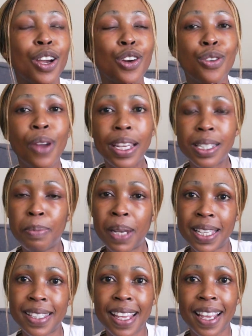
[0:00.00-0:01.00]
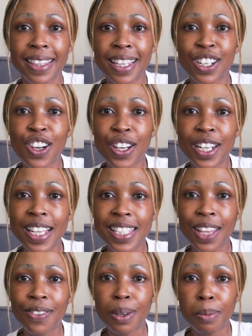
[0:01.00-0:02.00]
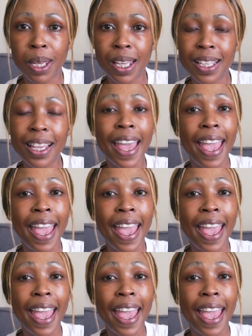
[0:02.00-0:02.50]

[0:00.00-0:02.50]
great blessing that God has given me,